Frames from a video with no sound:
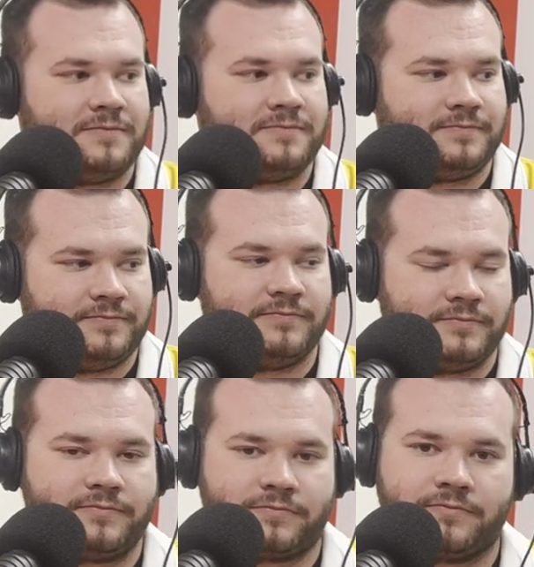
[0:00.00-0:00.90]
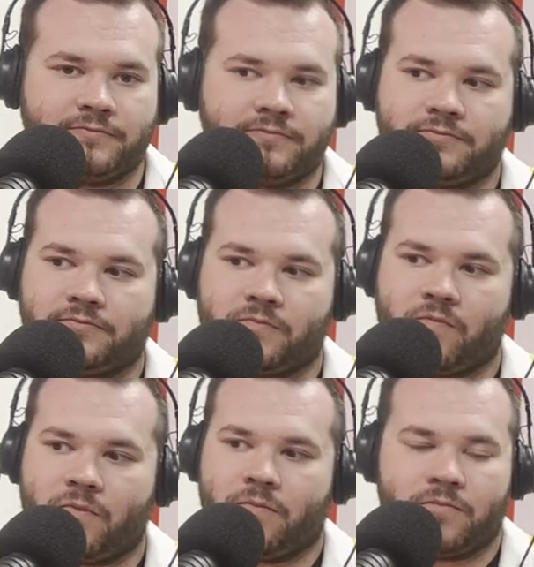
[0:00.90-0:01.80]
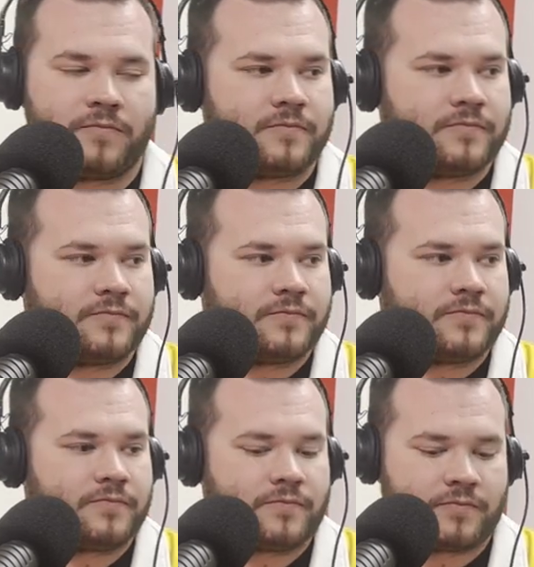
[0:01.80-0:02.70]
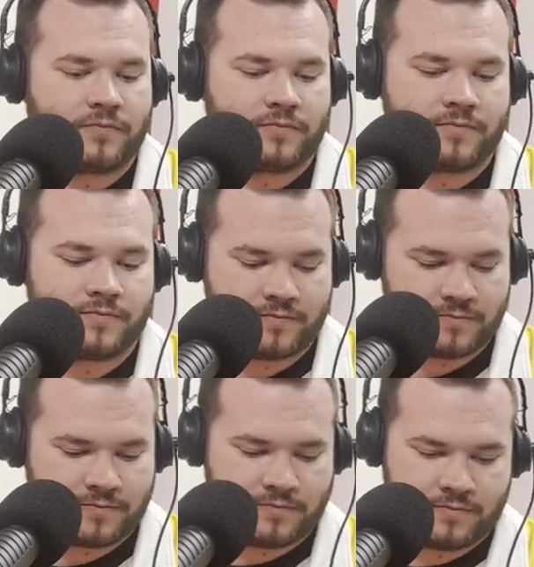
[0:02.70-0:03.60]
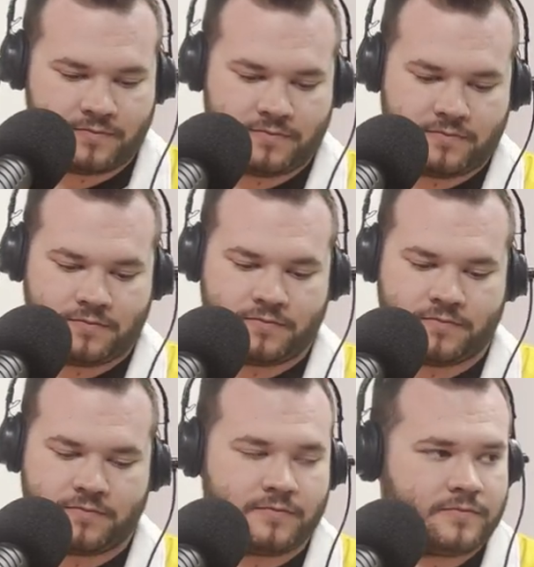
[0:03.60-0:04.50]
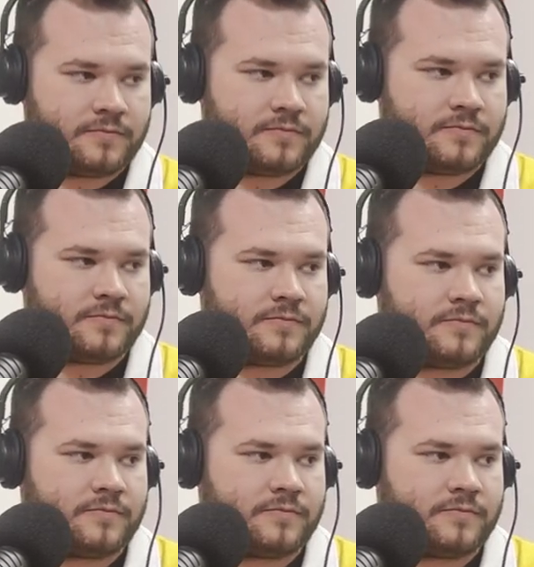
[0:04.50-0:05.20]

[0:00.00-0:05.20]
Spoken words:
(silent)